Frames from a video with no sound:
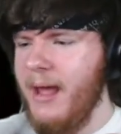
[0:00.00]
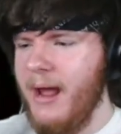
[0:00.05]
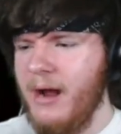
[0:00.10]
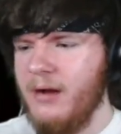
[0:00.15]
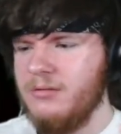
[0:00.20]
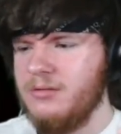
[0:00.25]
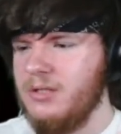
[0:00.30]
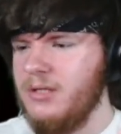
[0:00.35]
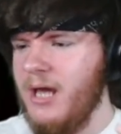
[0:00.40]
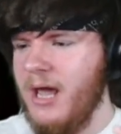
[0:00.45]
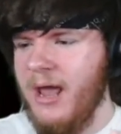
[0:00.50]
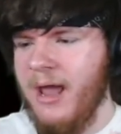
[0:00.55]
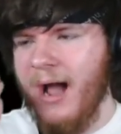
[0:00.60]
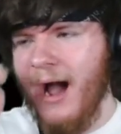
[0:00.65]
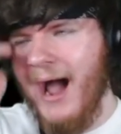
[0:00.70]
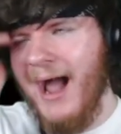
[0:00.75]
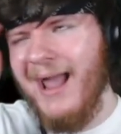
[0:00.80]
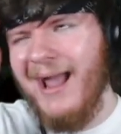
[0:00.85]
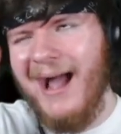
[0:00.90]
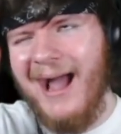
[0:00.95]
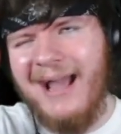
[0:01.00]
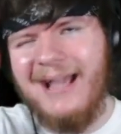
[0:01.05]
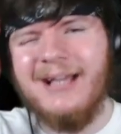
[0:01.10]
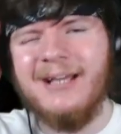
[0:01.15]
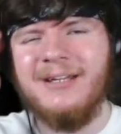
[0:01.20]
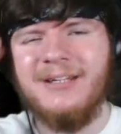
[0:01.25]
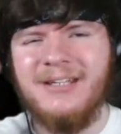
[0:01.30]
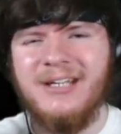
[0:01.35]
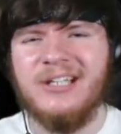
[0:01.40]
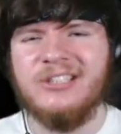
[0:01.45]
hair today. I, I
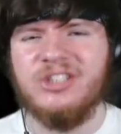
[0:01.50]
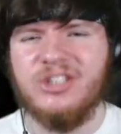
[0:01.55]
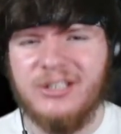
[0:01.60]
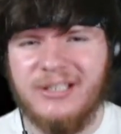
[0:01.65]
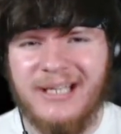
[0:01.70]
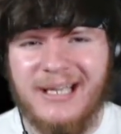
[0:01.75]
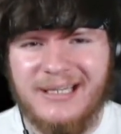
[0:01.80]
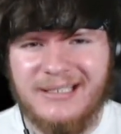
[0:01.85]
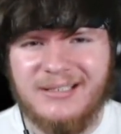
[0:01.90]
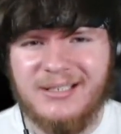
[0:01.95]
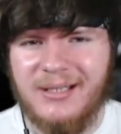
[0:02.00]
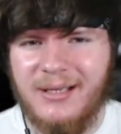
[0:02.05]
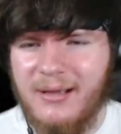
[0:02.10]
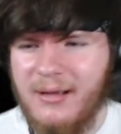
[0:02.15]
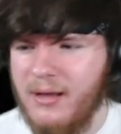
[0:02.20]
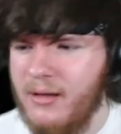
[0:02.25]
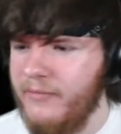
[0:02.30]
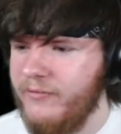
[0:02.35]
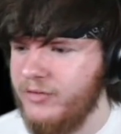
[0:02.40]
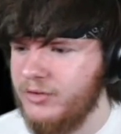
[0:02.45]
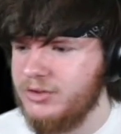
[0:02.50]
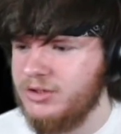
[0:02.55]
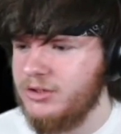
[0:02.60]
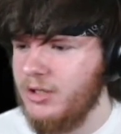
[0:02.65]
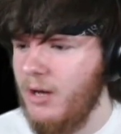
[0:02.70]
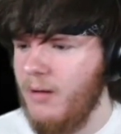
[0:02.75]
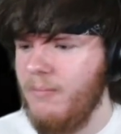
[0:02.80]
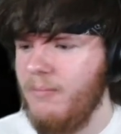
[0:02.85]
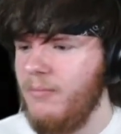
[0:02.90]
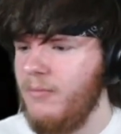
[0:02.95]
conditioned it for
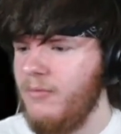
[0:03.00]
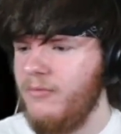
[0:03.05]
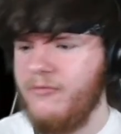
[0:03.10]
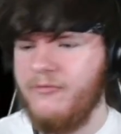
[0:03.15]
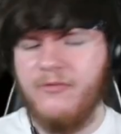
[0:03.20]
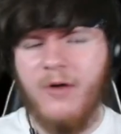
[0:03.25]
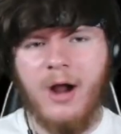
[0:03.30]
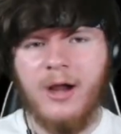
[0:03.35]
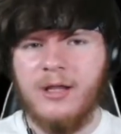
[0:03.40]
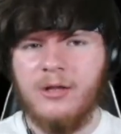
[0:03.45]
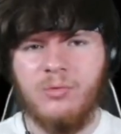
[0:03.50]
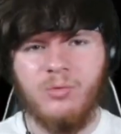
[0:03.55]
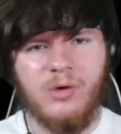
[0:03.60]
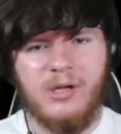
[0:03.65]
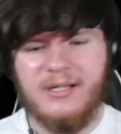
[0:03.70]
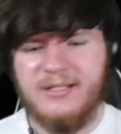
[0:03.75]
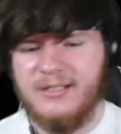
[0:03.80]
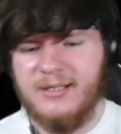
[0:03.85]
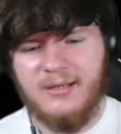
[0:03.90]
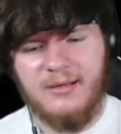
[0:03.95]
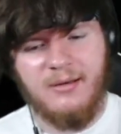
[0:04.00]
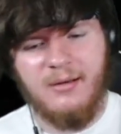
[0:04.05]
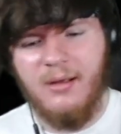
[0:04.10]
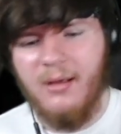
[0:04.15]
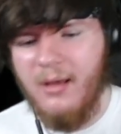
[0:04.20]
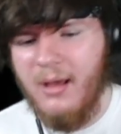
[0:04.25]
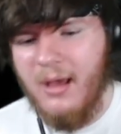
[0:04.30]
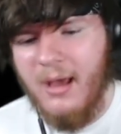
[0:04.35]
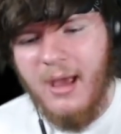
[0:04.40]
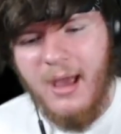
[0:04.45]
some fucking reason,
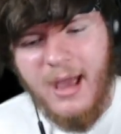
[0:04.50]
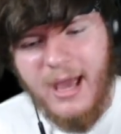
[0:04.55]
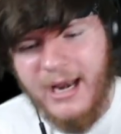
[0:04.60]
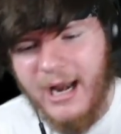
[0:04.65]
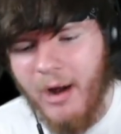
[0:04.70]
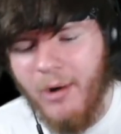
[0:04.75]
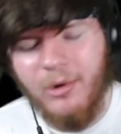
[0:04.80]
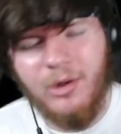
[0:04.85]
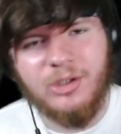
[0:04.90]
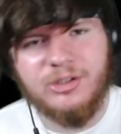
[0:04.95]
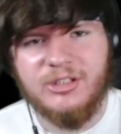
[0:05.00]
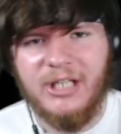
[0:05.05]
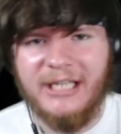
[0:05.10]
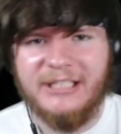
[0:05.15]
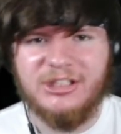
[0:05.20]
and now it looks like